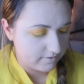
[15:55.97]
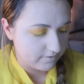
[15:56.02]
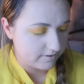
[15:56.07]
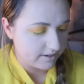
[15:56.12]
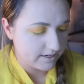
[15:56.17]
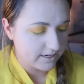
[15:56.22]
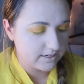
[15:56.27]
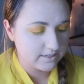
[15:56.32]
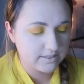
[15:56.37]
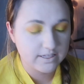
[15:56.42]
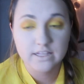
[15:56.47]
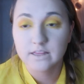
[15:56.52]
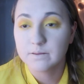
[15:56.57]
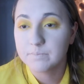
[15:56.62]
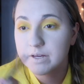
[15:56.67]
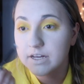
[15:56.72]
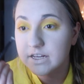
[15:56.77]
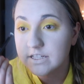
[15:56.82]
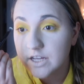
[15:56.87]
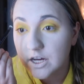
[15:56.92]
Dean is like the
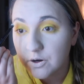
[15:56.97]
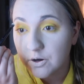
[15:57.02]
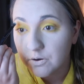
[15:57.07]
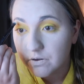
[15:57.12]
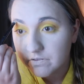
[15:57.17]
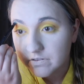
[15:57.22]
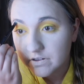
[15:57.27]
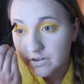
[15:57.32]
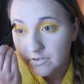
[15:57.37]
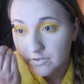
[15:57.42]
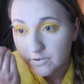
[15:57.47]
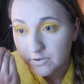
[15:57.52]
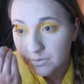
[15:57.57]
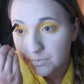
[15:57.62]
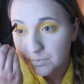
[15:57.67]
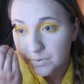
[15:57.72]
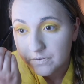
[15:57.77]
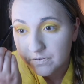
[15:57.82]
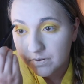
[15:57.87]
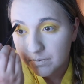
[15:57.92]
biggest hoe of the
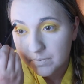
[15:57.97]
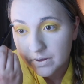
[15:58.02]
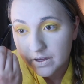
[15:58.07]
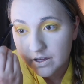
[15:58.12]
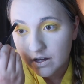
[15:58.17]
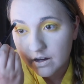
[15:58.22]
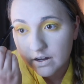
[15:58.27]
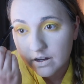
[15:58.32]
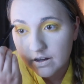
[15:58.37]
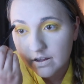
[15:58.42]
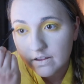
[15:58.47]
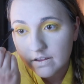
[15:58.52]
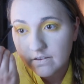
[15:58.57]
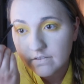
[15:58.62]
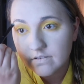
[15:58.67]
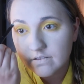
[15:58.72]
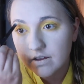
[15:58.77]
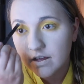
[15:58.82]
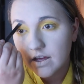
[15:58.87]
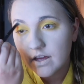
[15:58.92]
group, if I'm being
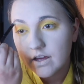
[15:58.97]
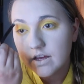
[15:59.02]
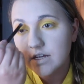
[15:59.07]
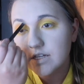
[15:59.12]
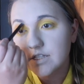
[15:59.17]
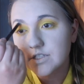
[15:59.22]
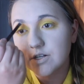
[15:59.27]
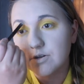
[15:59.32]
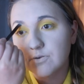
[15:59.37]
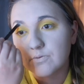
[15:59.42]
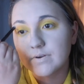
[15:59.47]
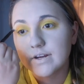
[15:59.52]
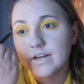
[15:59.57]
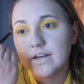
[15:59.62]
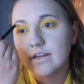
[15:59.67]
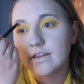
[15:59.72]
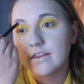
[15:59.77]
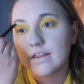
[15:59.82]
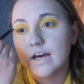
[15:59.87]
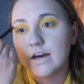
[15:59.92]
honest. So
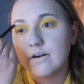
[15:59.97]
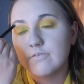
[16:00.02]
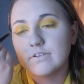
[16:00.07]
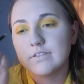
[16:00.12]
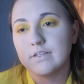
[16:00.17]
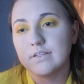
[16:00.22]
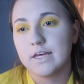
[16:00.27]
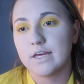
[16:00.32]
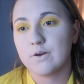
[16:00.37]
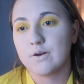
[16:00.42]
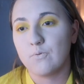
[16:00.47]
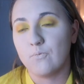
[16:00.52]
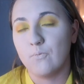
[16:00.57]
reading that was like,